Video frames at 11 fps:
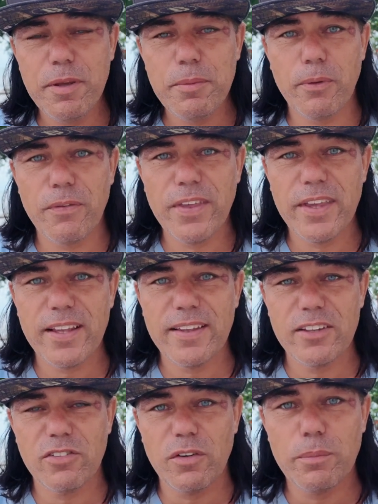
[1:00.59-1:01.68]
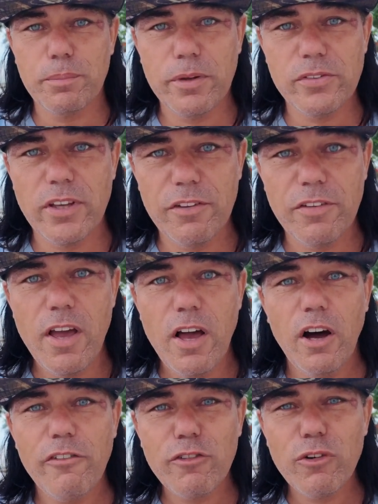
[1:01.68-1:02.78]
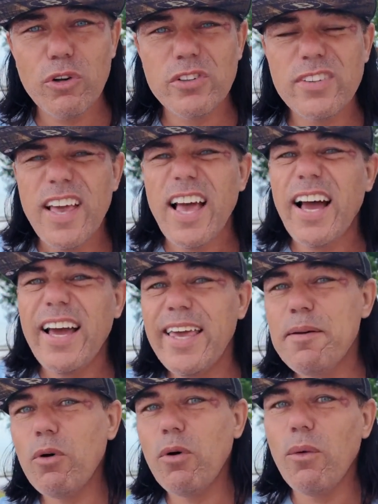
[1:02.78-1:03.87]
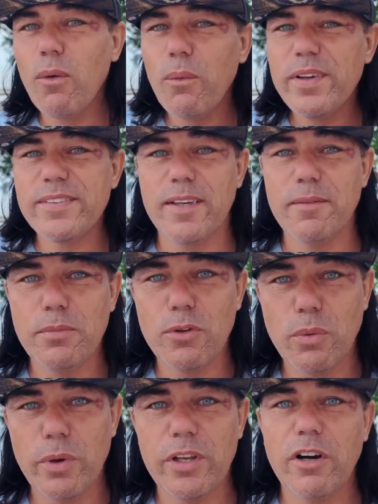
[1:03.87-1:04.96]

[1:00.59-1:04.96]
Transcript: people think that this is very positive. Of course, I am always in between.